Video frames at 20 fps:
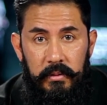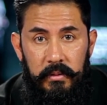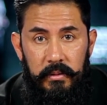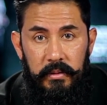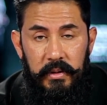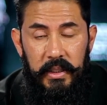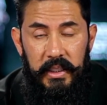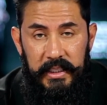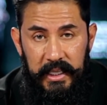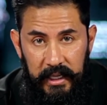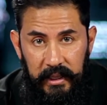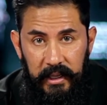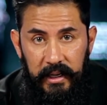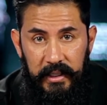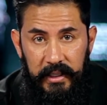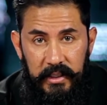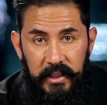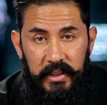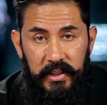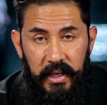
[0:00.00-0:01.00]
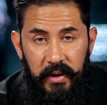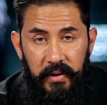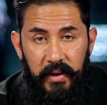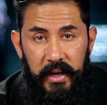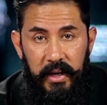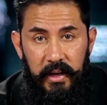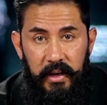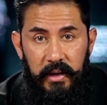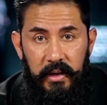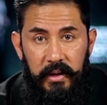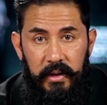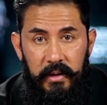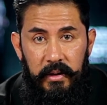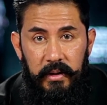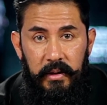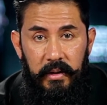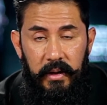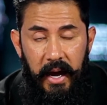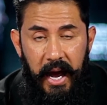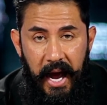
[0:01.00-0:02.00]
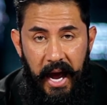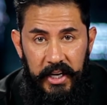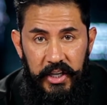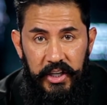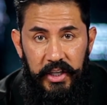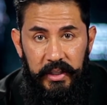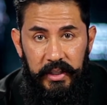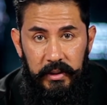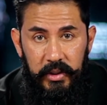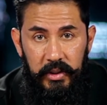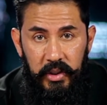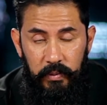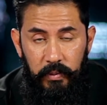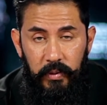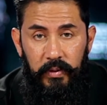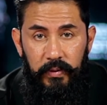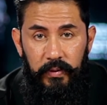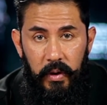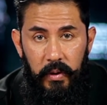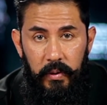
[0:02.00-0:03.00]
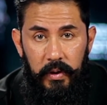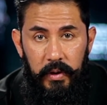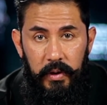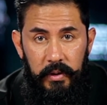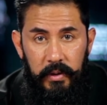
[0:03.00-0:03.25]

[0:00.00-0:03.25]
to take the necessary action to move forward.